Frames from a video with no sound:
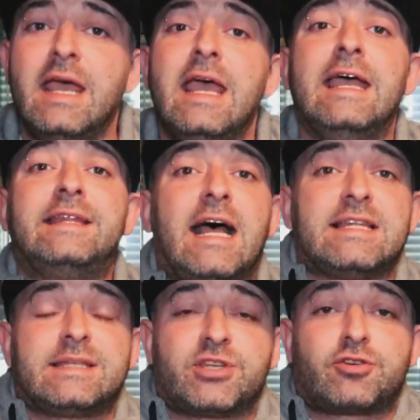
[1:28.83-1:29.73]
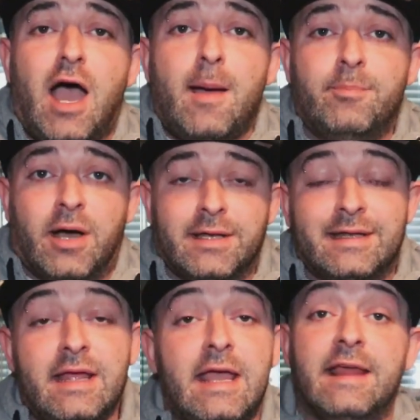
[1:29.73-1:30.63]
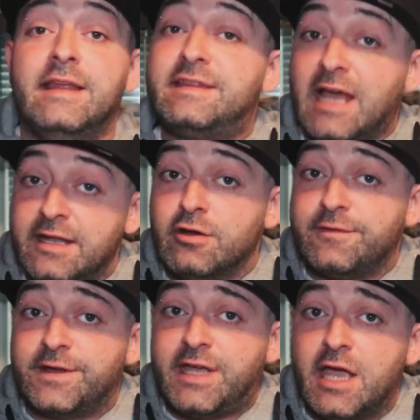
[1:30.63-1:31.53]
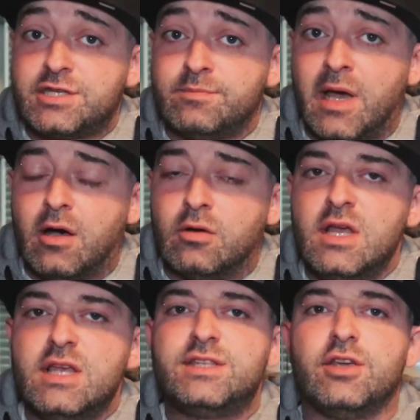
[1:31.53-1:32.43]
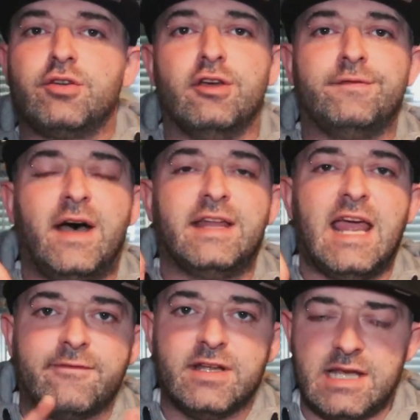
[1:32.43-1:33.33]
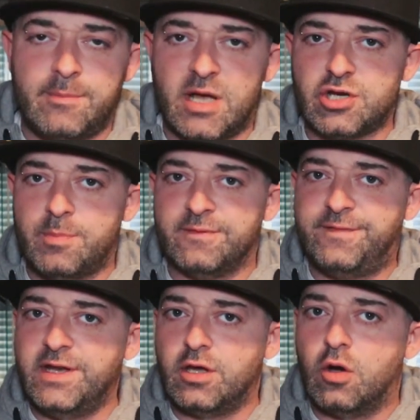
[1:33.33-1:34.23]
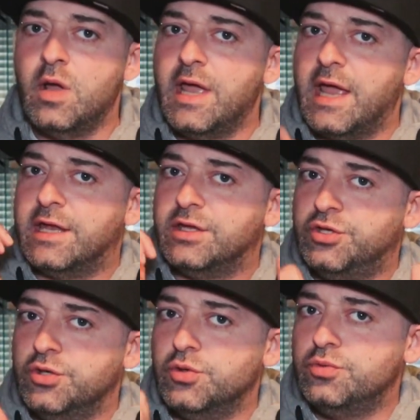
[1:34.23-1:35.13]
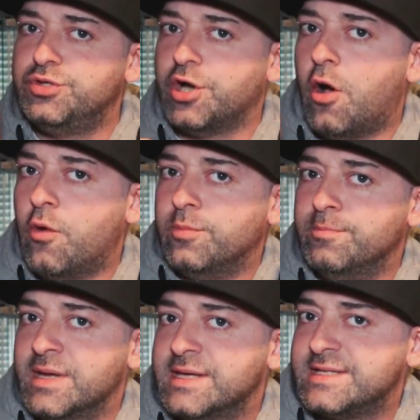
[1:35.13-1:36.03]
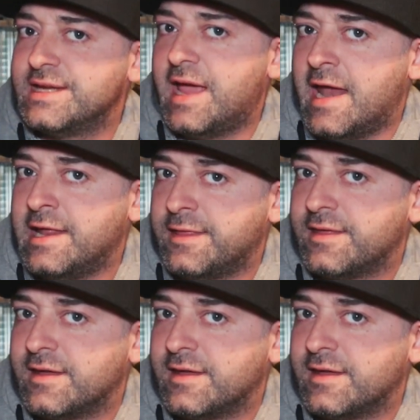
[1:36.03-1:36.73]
hit that subscribe button and hit that notification bell so you're notified every time I drop a video and you don't miss anything.